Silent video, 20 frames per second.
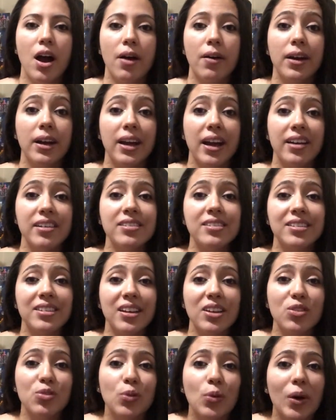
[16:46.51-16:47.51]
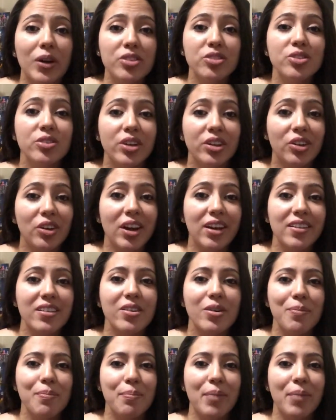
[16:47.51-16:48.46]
Alright guys, thanks for watching. Talk to you guys later.